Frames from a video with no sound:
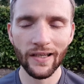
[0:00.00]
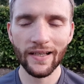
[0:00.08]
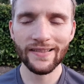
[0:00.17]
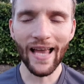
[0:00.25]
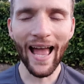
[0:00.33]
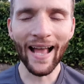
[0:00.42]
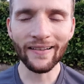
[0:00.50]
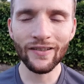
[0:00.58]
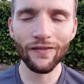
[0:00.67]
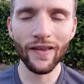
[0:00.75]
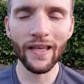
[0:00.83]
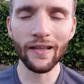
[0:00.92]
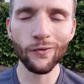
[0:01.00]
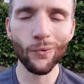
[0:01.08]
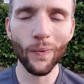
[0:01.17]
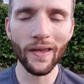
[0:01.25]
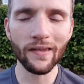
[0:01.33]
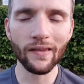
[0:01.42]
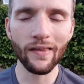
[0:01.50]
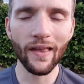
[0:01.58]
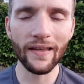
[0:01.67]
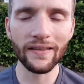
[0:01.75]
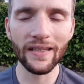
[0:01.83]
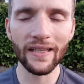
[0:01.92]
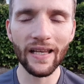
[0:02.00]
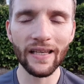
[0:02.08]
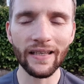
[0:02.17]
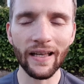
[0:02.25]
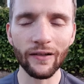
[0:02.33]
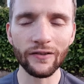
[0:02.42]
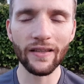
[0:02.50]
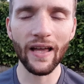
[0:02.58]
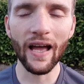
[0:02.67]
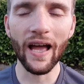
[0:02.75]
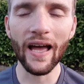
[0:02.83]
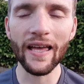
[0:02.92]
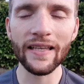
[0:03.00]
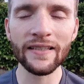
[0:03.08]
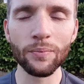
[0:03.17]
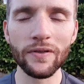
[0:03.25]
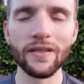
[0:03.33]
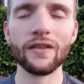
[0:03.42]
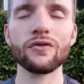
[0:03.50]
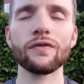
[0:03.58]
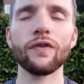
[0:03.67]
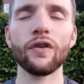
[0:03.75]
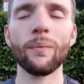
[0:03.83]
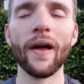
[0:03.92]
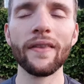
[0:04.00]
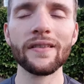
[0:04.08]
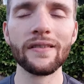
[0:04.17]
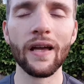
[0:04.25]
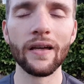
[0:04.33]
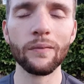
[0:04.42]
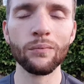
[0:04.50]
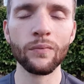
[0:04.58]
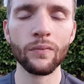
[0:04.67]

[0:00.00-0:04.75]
to activate and awaken their DNA now to their highest potential for them at this time.